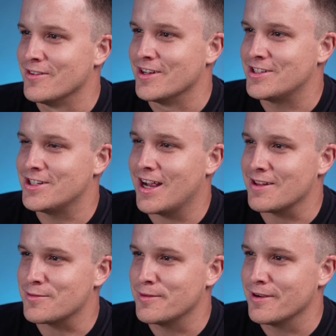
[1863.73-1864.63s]
these
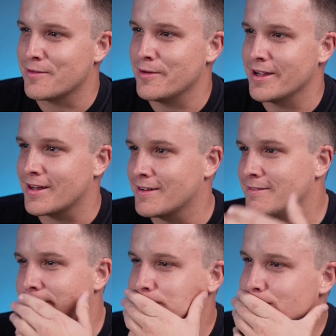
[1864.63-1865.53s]
chats real quick.
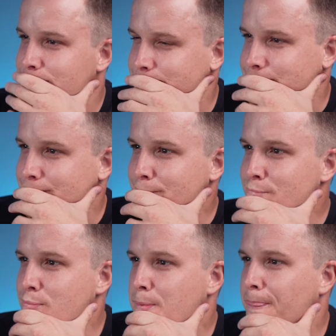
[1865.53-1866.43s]

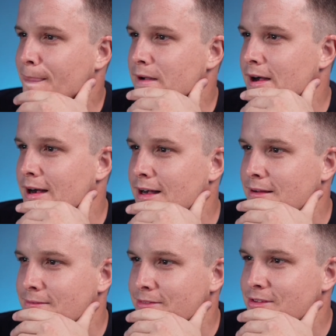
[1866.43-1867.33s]

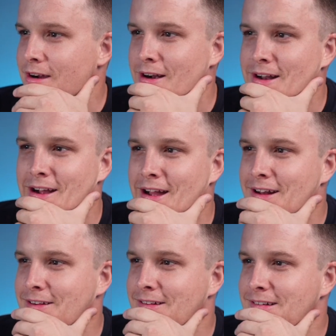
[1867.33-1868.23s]
Oh, sorry.
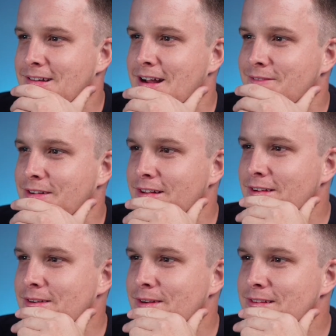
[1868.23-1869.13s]
Good
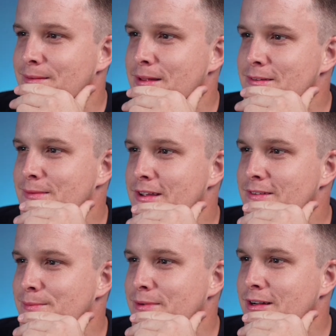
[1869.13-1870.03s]
afternoon. What's up? That's
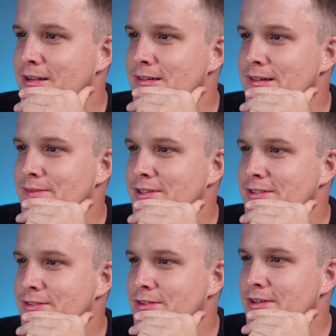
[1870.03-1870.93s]
amazing, bro. Love your
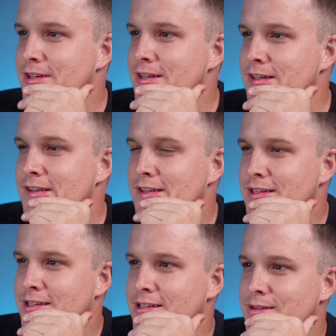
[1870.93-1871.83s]
story.
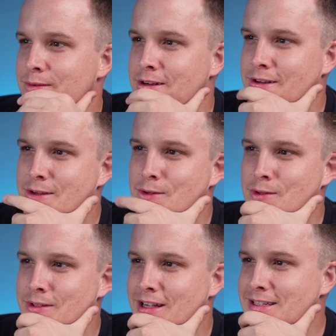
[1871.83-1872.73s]
We are
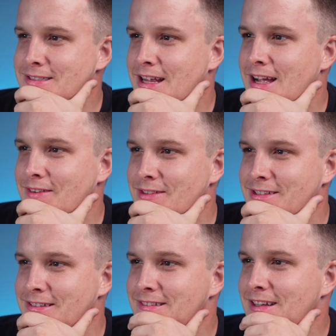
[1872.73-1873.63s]
cool, not
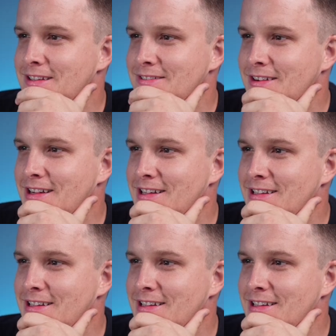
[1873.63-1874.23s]
savages. That's right.